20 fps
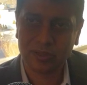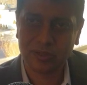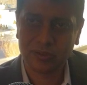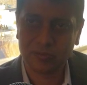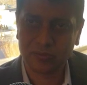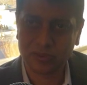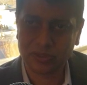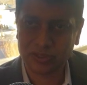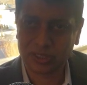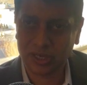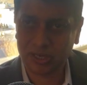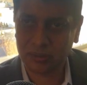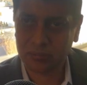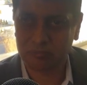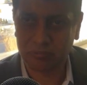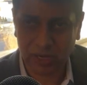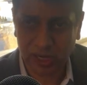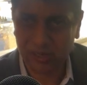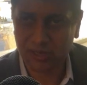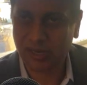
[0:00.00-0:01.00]
which are
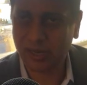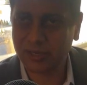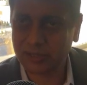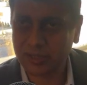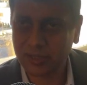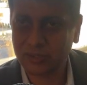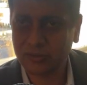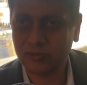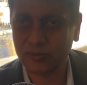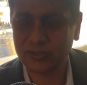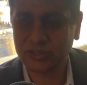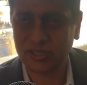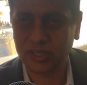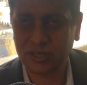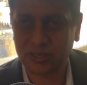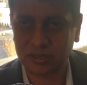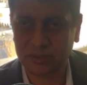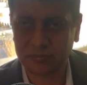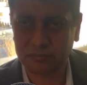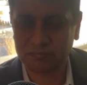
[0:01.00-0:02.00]
brain-related, which
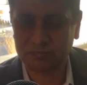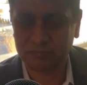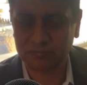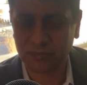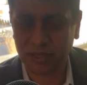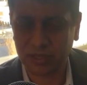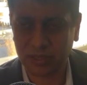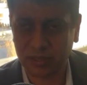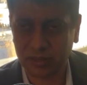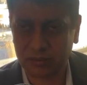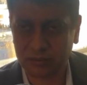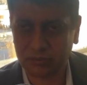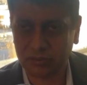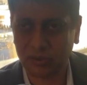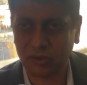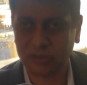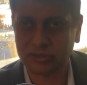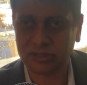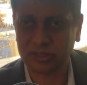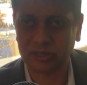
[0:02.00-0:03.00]
are
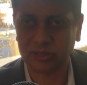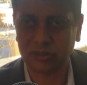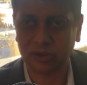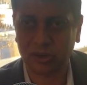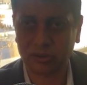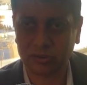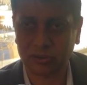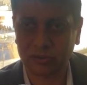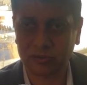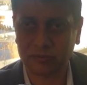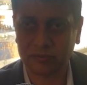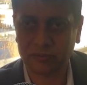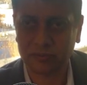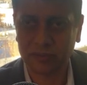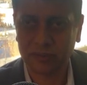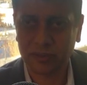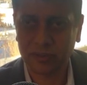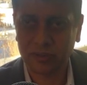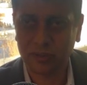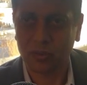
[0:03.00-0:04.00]
causing a lot of
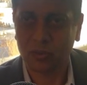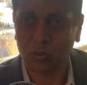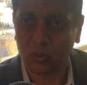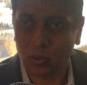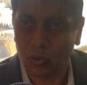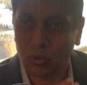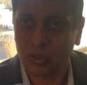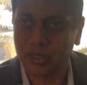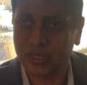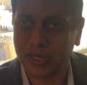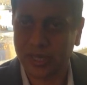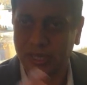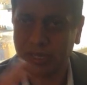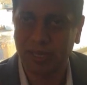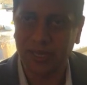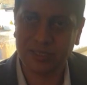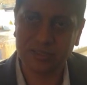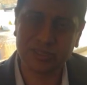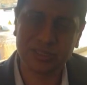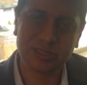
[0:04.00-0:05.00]
old
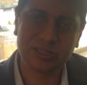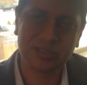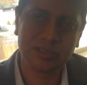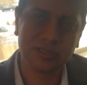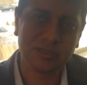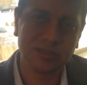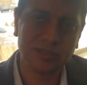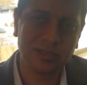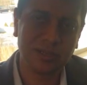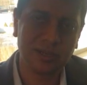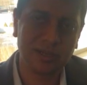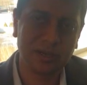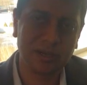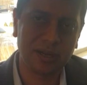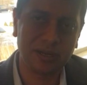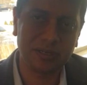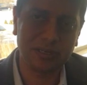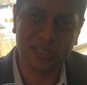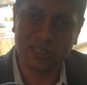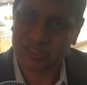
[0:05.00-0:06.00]
age,
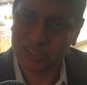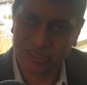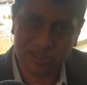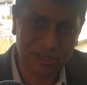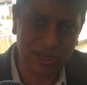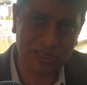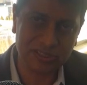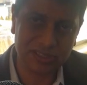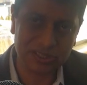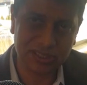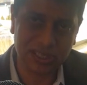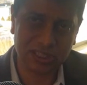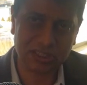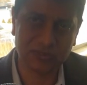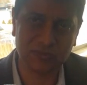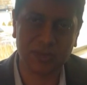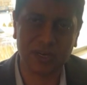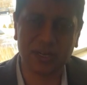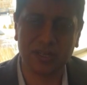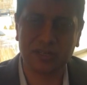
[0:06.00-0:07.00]
degeneration, as
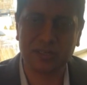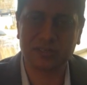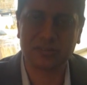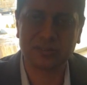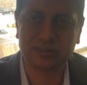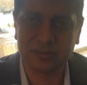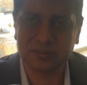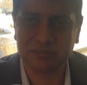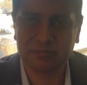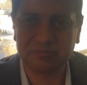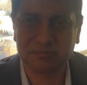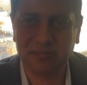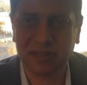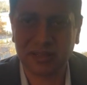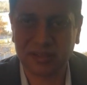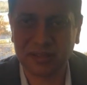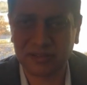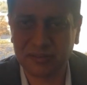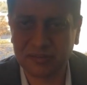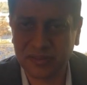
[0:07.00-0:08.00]
well as
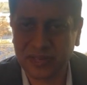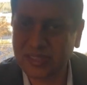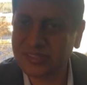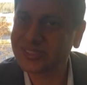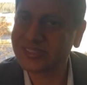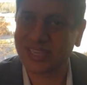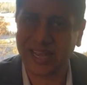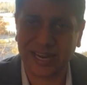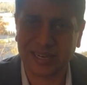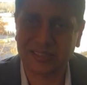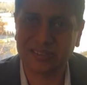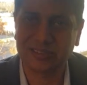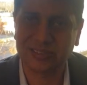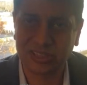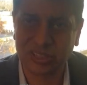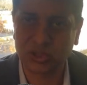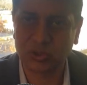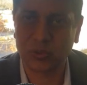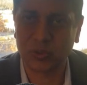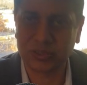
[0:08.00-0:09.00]
very sad
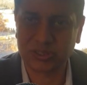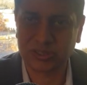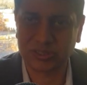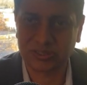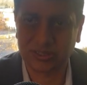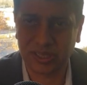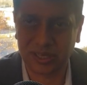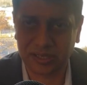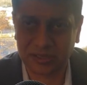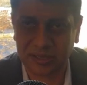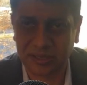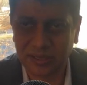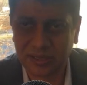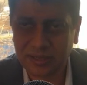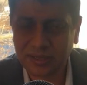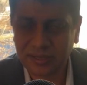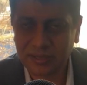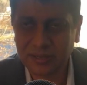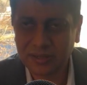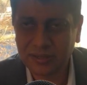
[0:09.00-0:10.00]
situation that
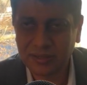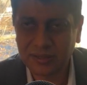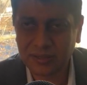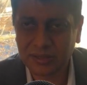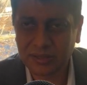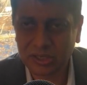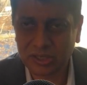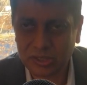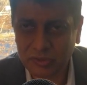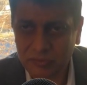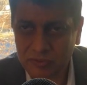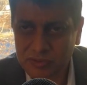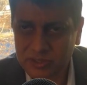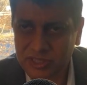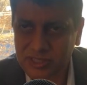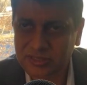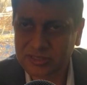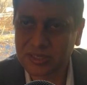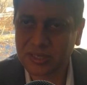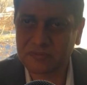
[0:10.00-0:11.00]

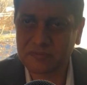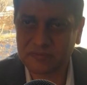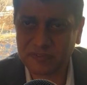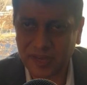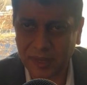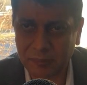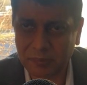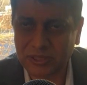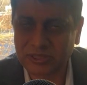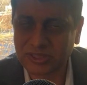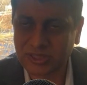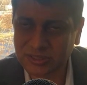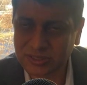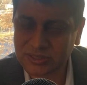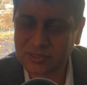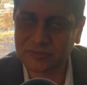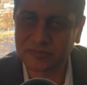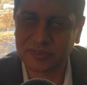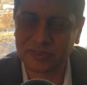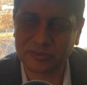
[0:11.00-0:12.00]
individuals and families are
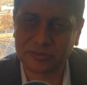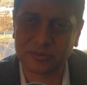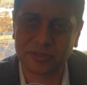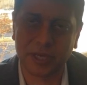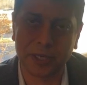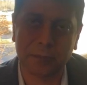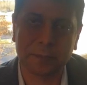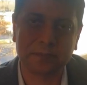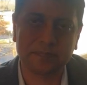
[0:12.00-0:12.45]
suffering today.